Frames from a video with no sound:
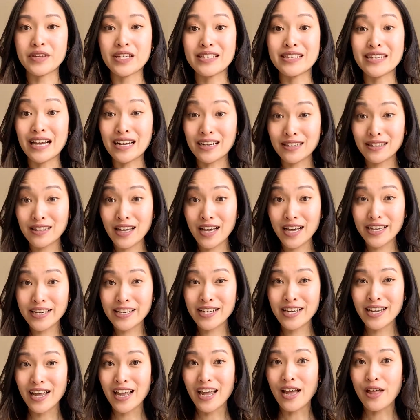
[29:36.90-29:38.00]

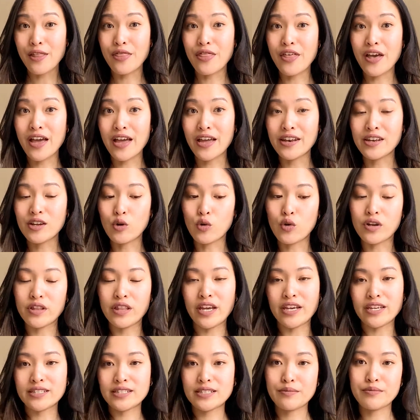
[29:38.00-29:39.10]
neckline, then, or
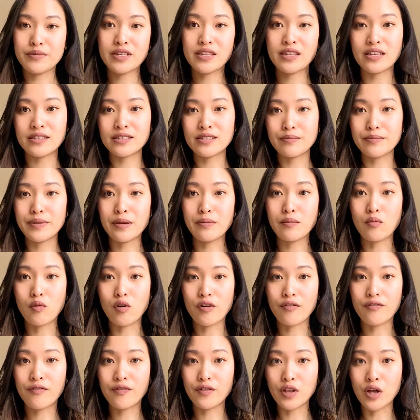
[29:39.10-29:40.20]
like something that's a bit
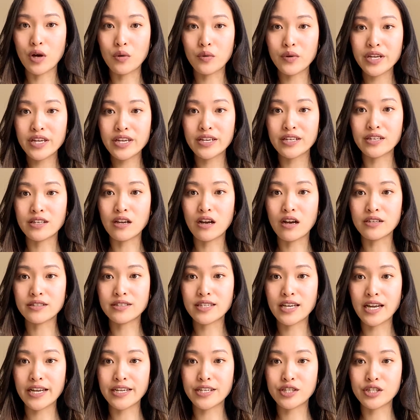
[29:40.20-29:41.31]
more flowy and not
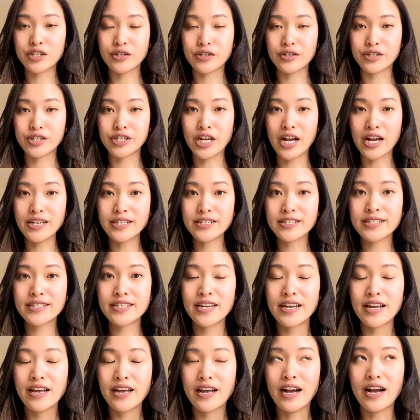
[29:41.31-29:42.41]
tight to your chest,
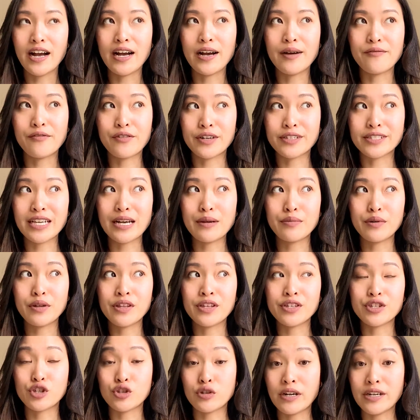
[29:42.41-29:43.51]
for example,
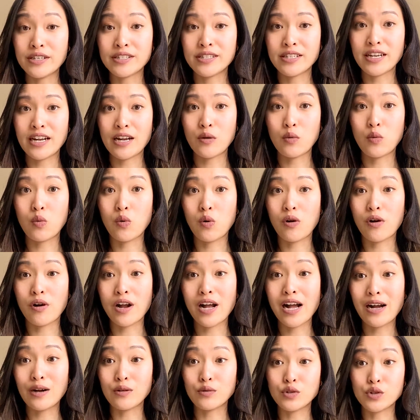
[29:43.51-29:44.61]
the dress that I wore
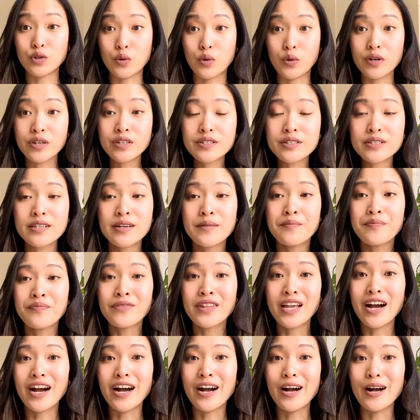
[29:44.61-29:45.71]
outdoors,
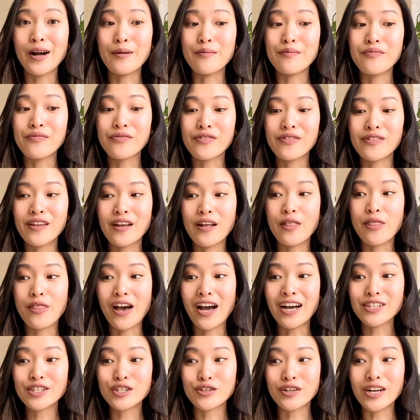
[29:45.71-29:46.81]

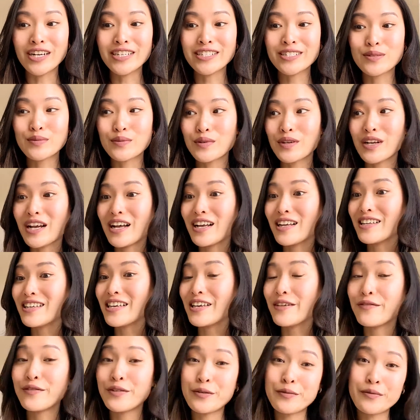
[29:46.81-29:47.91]
that dress
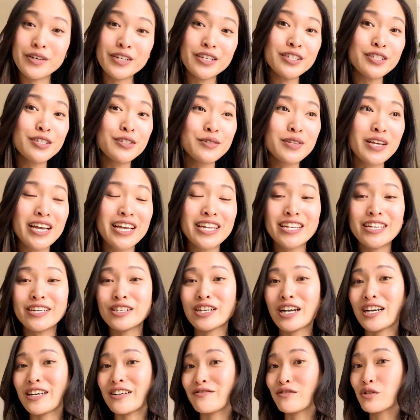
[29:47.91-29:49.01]
if you want to do any
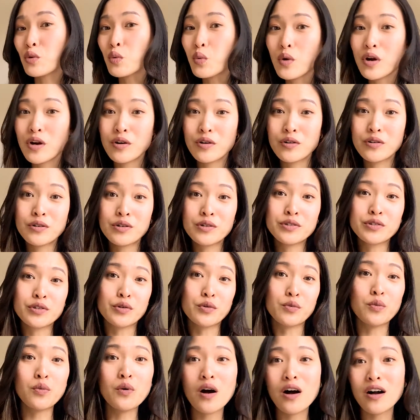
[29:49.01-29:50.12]
kind of twirls or
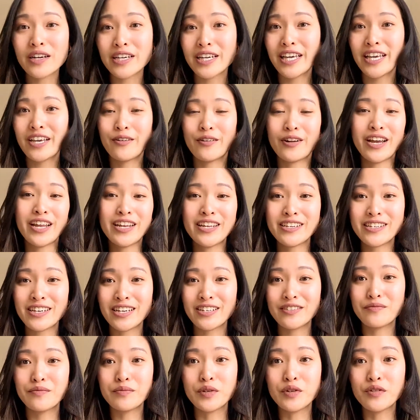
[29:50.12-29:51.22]
walking or any
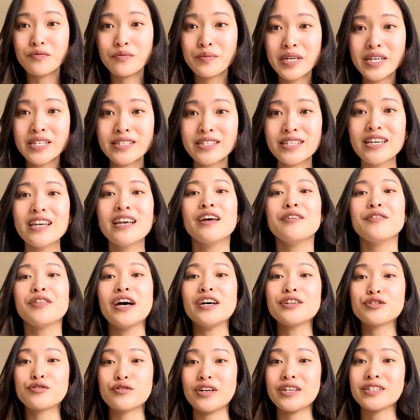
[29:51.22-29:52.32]
kind of movement,
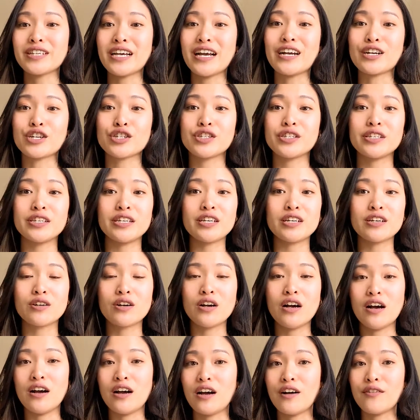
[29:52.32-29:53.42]
that dress actually
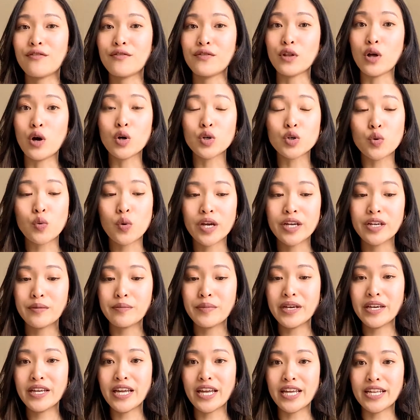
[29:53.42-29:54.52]
flowed quite a
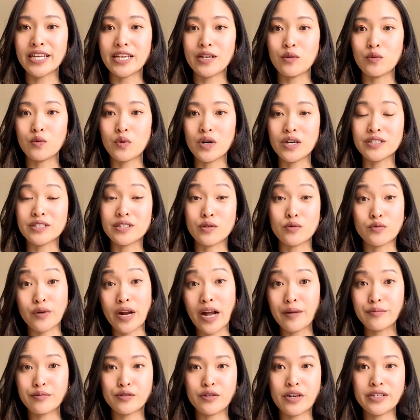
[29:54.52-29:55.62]
bit, and it was a
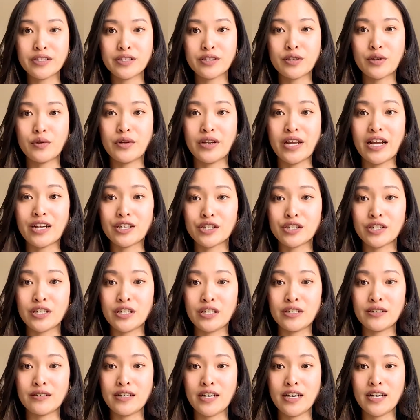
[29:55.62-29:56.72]
wrap dress, so it
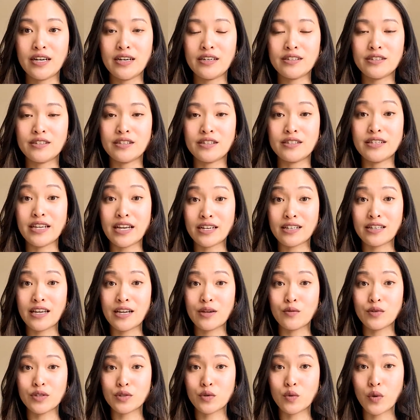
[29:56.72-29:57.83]
actually, the
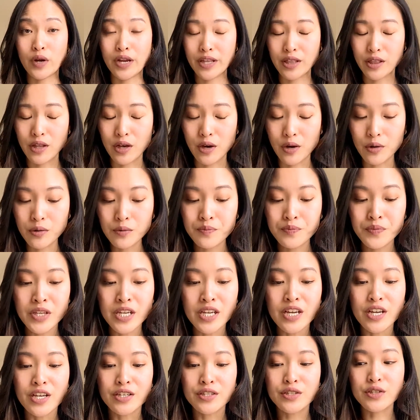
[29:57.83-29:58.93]
neckline was quite low.
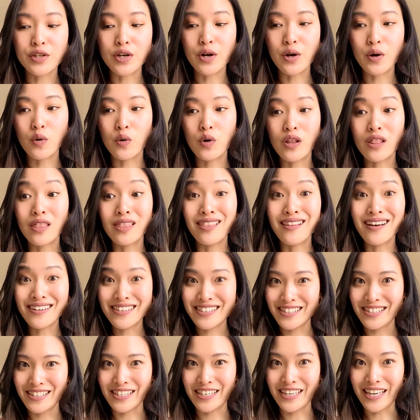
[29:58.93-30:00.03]
So
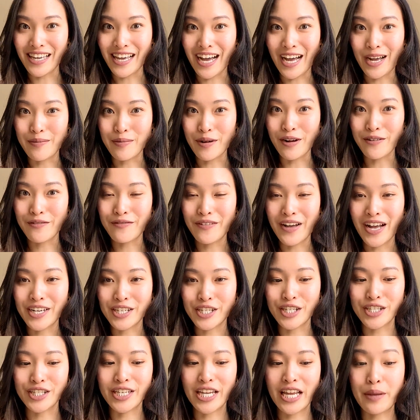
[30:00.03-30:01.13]
luckily I brought
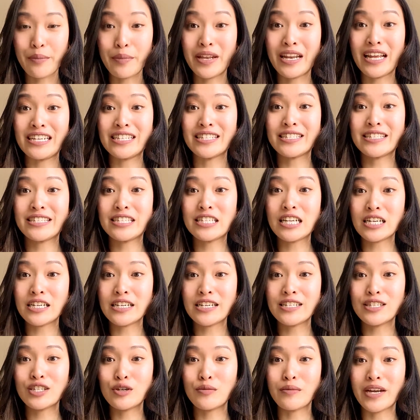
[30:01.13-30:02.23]
fashion tape and I stuck
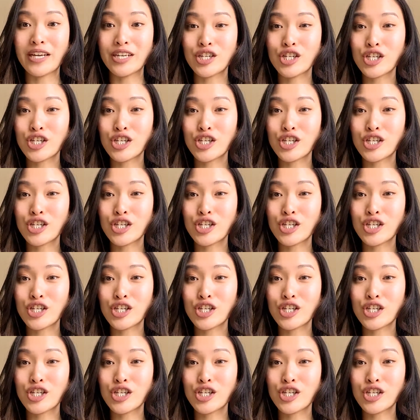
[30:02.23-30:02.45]
it to my